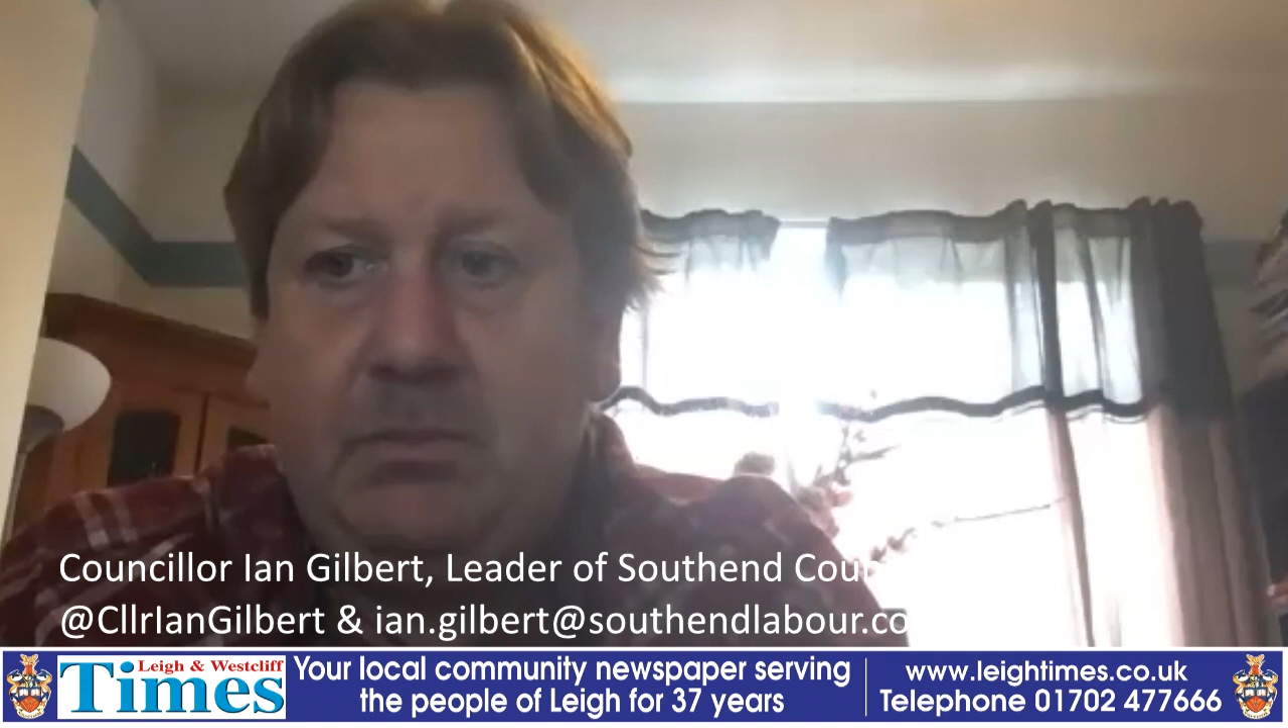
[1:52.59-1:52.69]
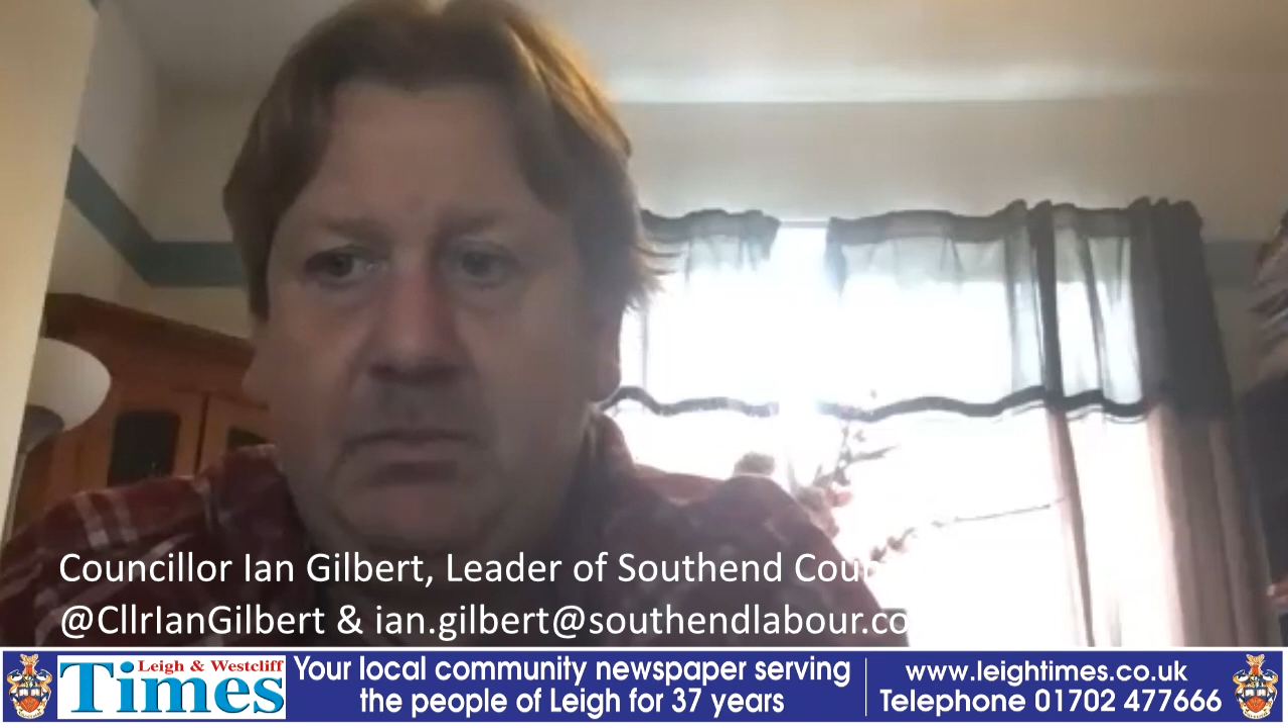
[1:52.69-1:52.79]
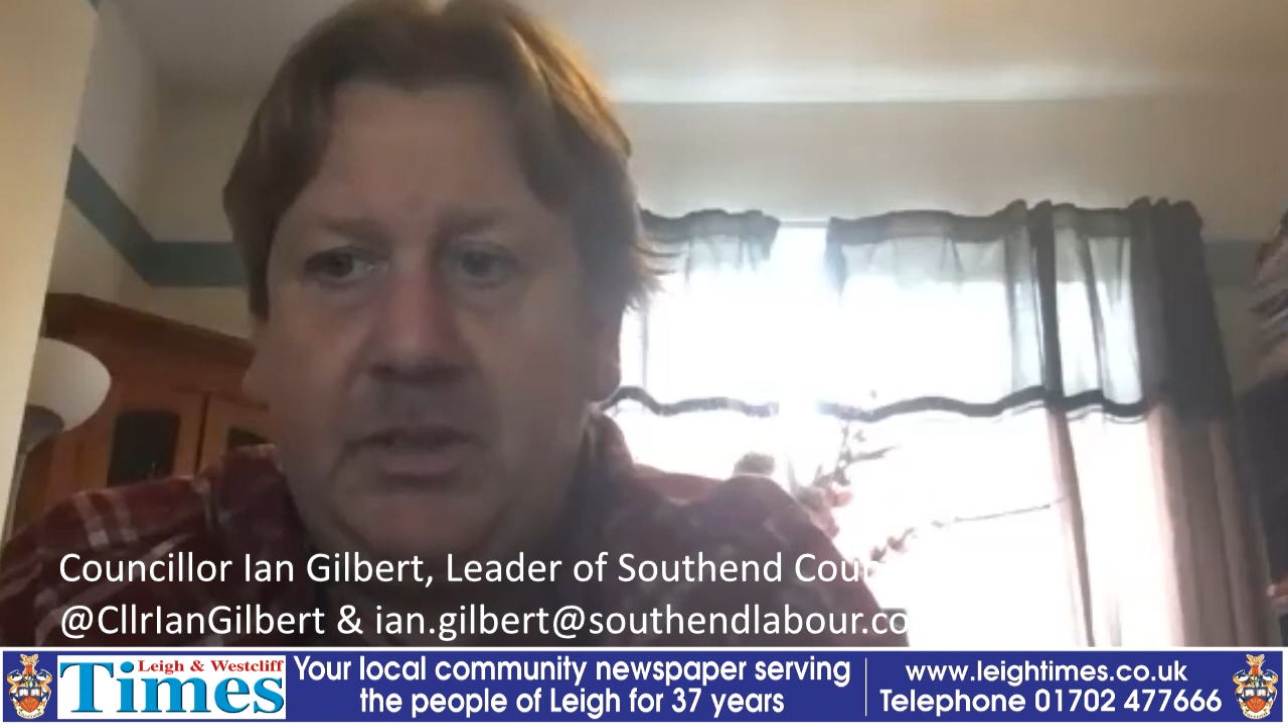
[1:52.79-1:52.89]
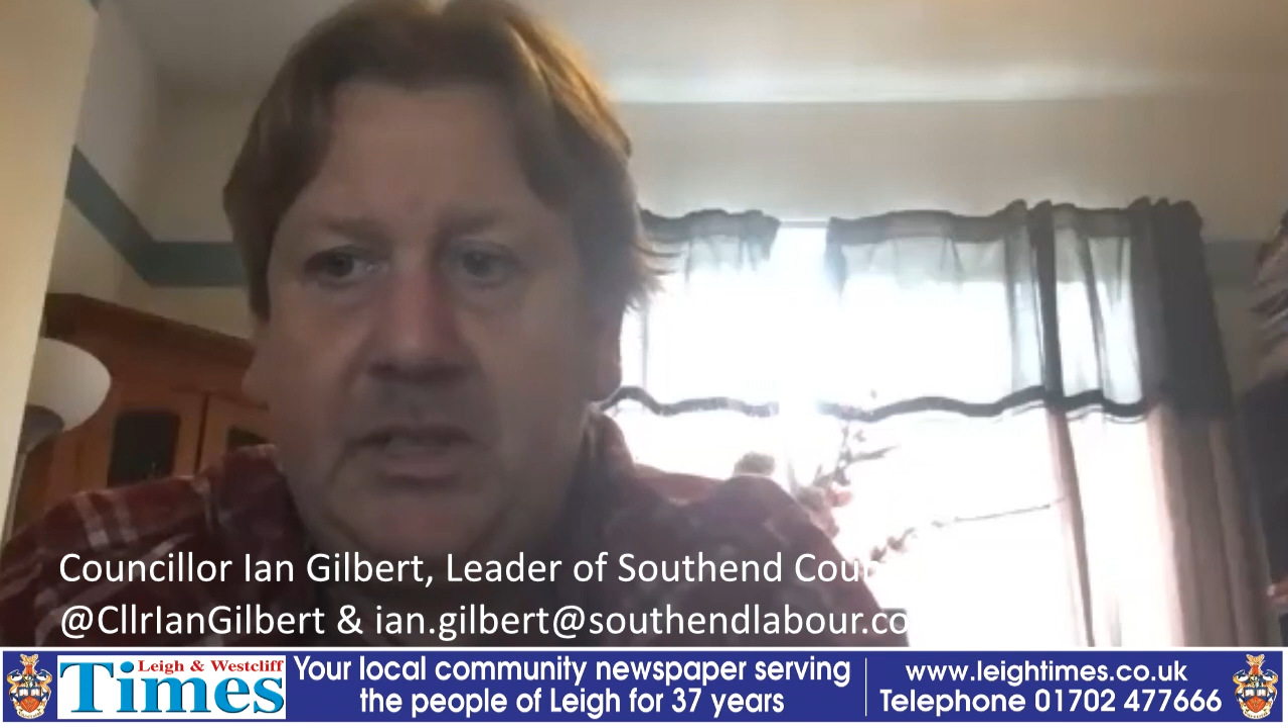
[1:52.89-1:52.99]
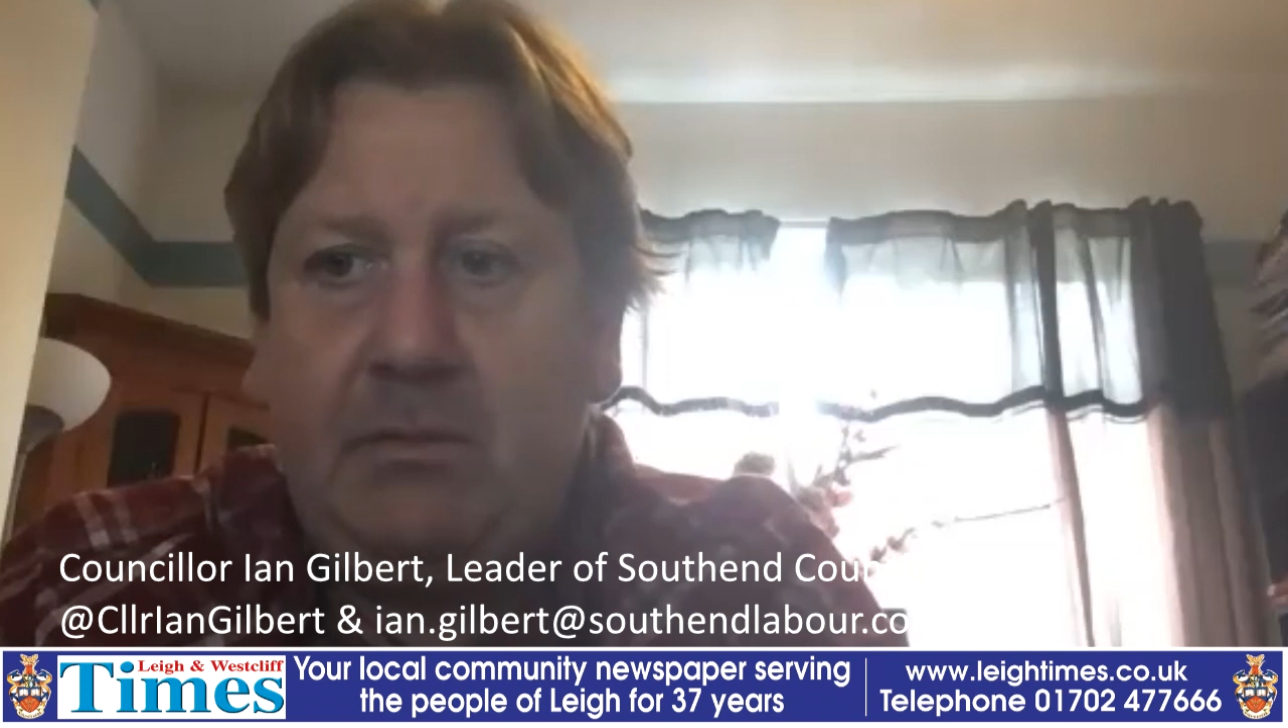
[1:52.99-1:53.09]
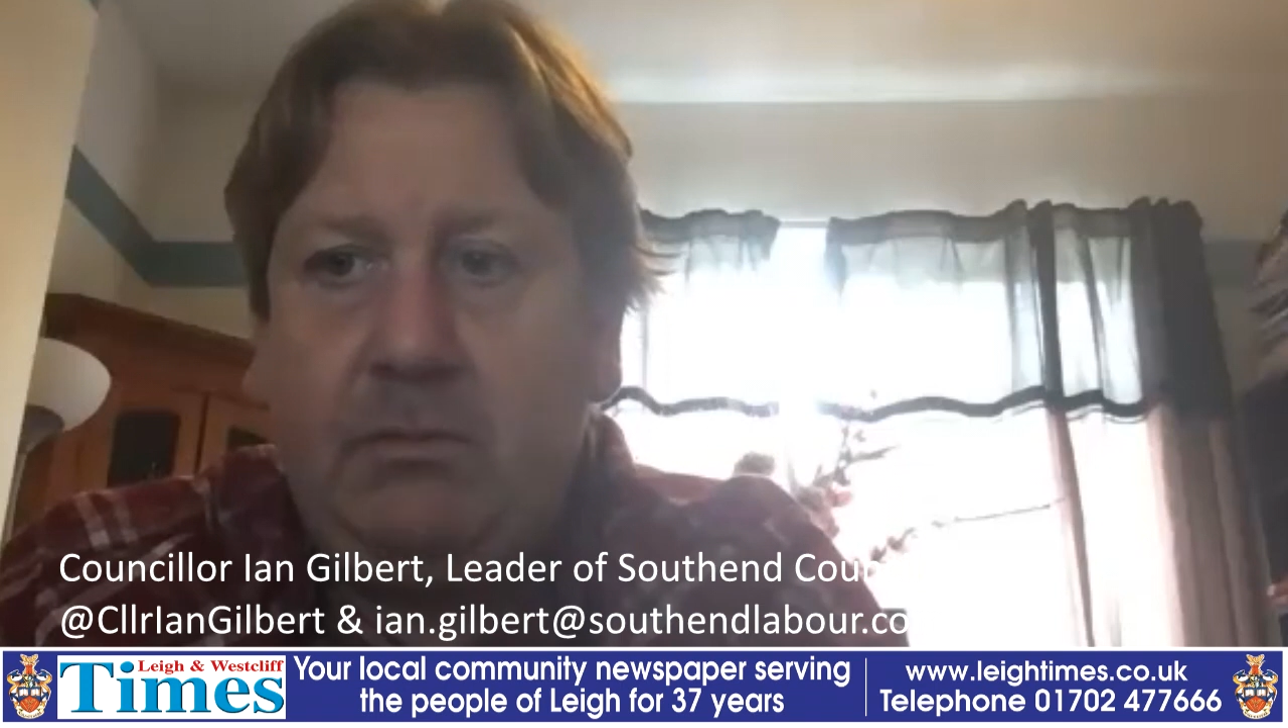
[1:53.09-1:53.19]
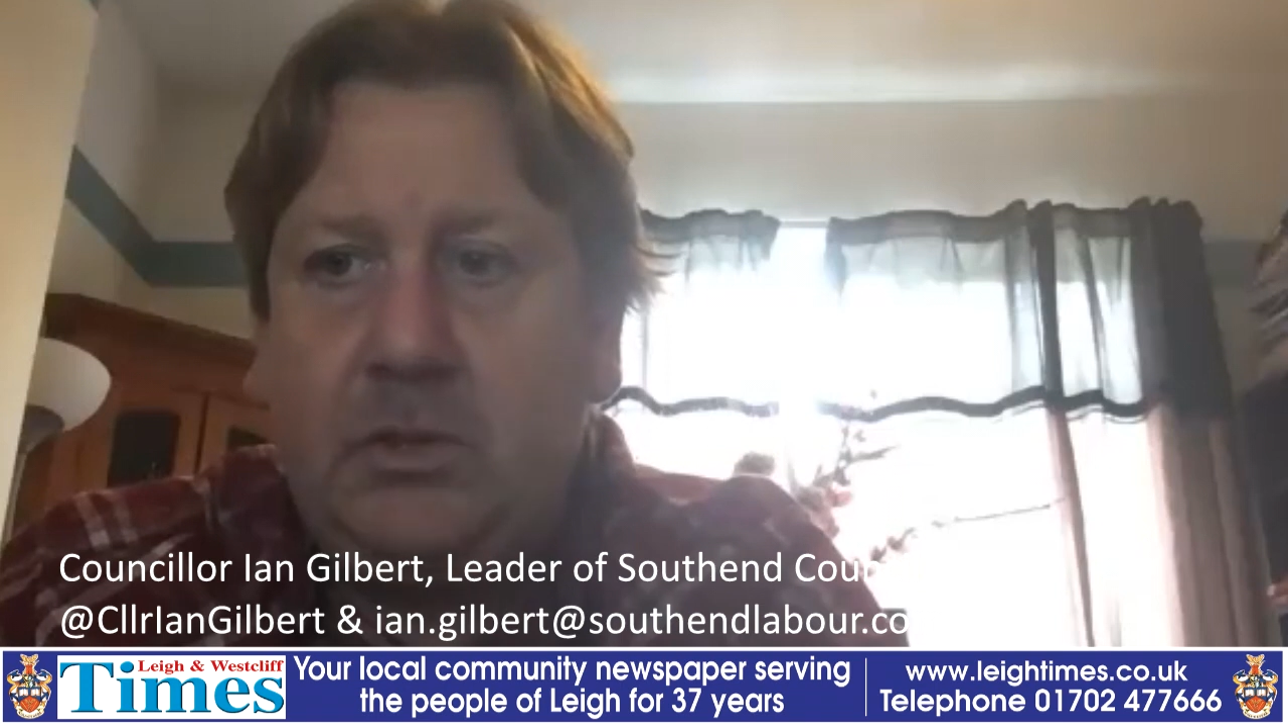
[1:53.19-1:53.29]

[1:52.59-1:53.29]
several